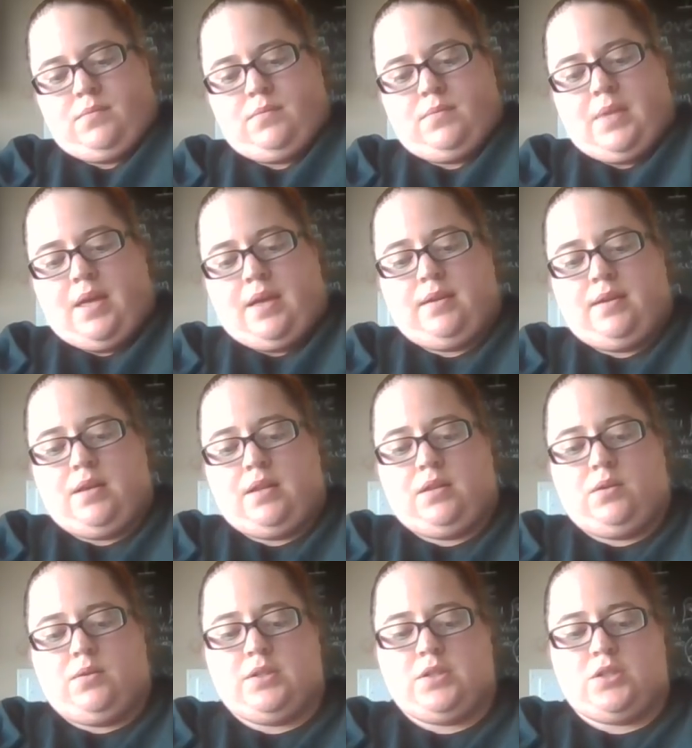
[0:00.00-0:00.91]
That
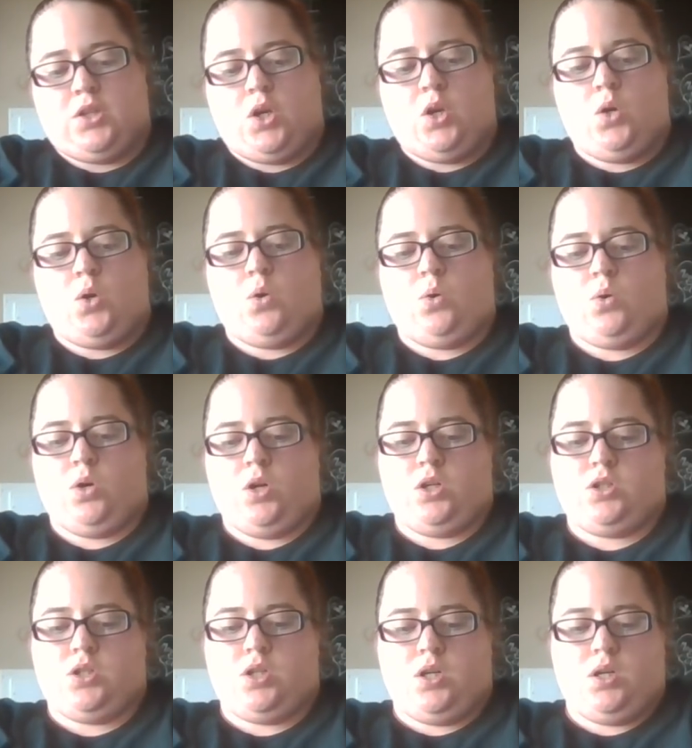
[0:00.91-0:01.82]
yellow is
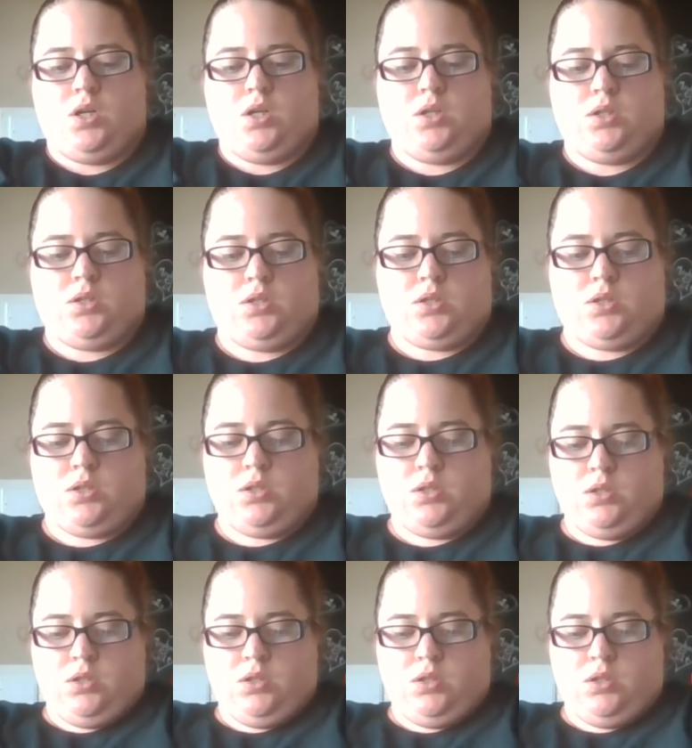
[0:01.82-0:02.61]
gorgeous.